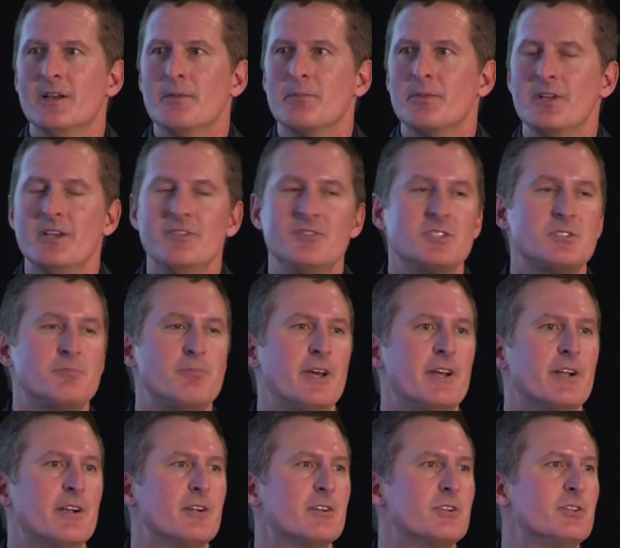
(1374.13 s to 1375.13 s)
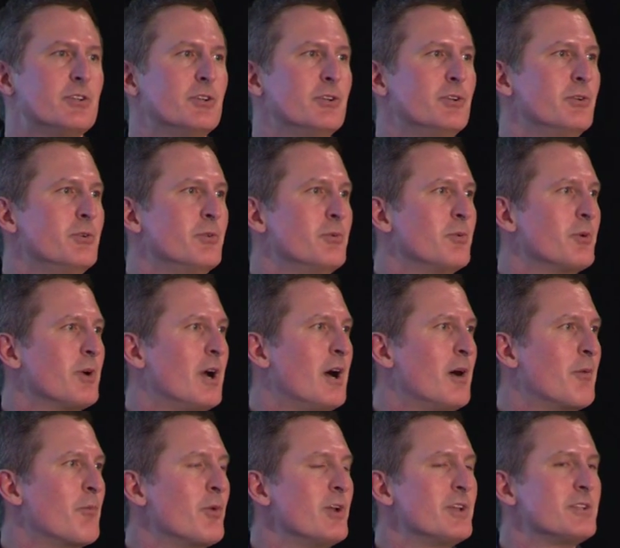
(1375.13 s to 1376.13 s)
believes it's better to
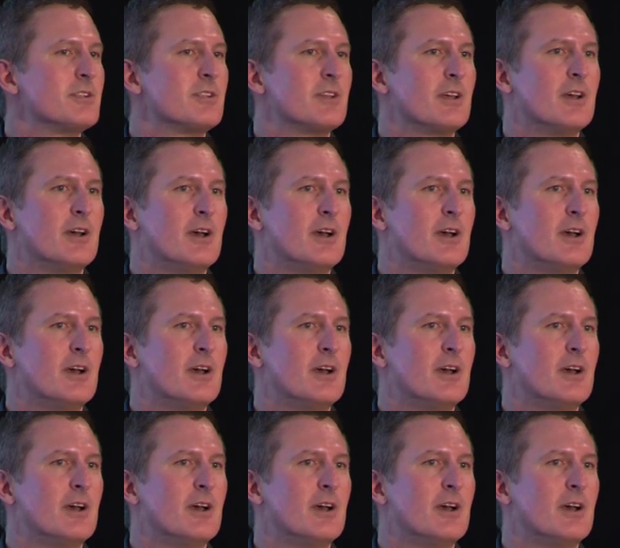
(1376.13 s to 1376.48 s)
rent